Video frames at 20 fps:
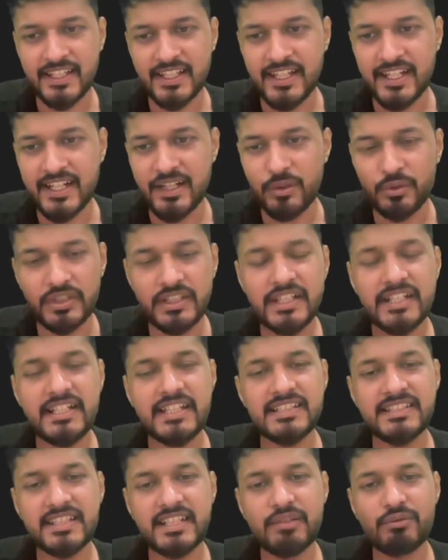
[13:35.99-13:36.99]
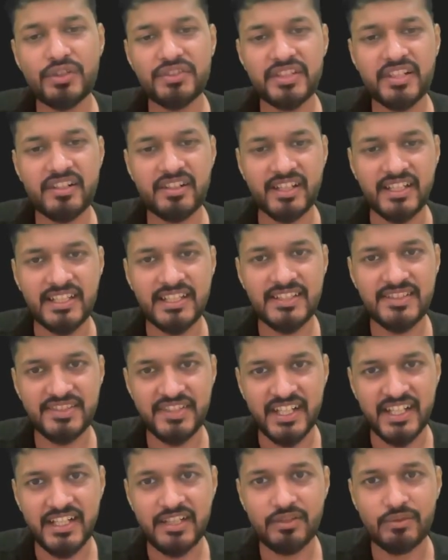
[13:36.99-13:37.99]
and only T3 was in running
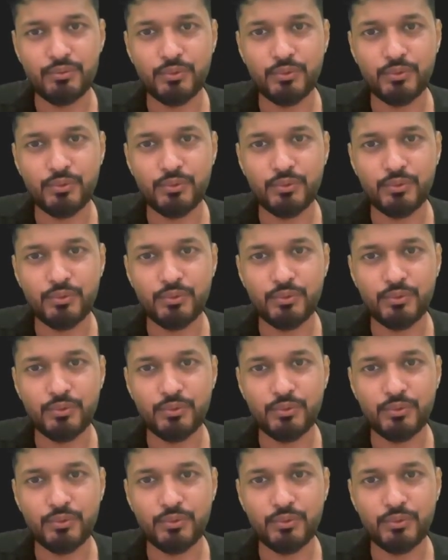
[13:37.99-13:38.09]
state,